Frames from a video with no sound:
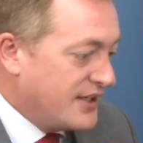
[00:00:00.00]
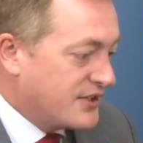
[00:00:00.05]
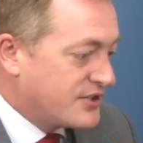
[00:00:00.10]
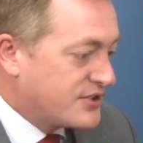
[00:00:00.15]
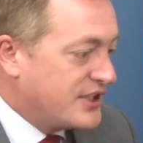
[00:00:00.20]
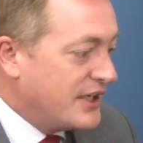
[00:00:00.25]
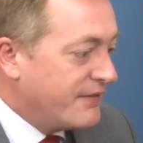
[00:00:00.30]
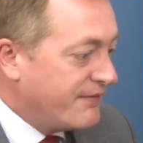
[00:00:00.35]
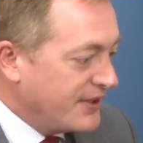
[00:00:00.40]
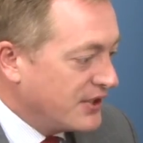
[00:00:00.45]
It's
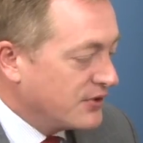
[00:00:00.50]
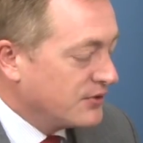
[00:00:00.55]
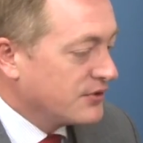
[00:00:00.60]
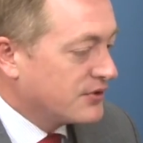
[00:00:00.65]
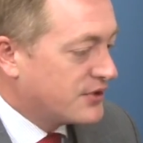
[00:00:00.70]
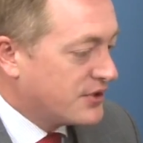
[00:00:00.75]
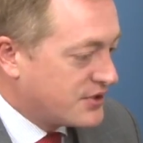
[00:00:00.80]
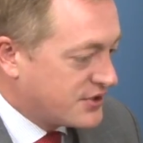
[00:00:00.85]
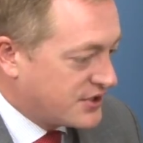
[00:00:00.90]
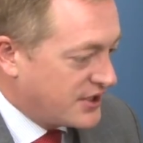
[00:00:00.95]

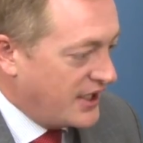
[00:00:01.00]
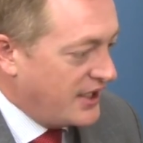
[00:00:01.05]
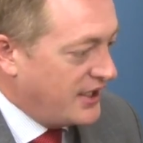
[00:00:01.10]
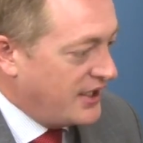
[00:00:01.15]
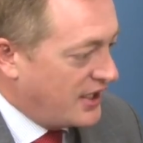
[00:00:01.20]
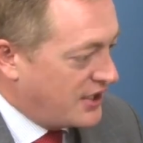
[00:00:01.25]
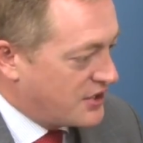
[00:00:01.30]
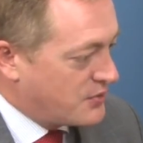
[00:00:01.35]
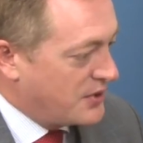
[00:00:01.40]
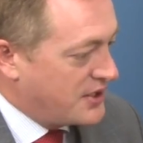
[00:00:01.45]
difficult to
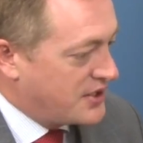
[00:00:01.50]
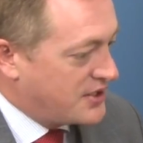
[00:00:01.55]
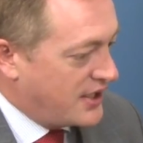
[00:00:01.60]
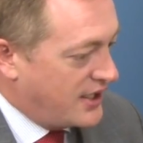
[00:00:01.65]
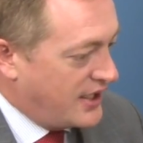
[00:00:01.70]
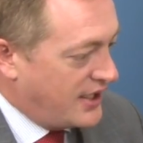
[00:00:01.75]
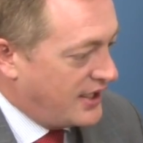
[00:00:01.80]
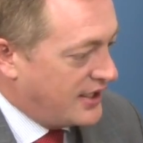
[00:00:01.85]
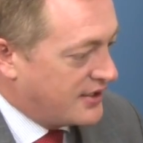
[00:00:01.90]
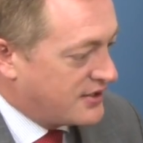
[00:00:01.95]
see as we
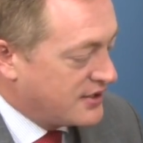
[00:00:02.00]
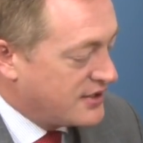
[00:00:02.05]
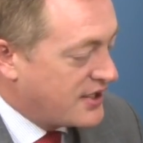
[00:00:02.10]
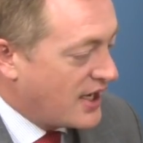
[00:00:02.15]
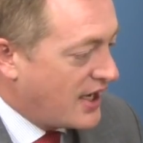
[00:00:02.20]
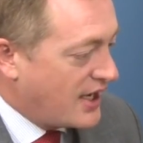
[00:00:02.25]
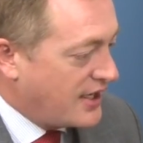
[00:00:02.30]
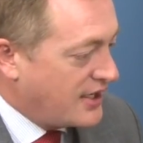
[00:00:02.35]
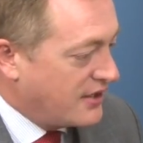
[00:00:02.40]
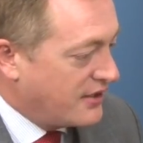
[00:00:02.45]
sit here
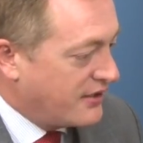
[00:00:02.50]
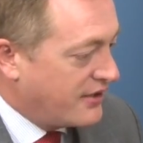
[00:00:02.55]
today.